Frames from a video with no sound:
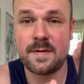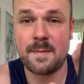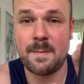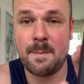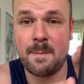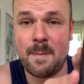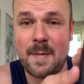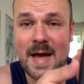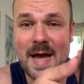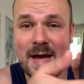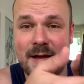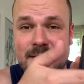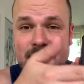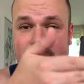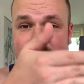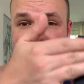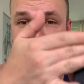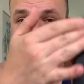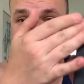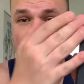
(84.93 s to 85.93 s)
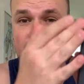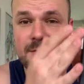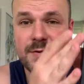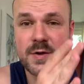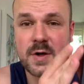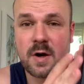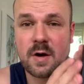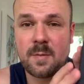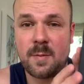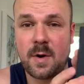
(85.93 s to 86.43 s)
matte
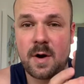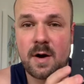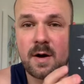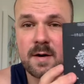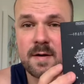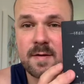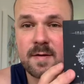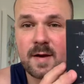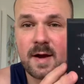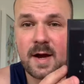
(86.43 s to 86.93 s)
tuck box.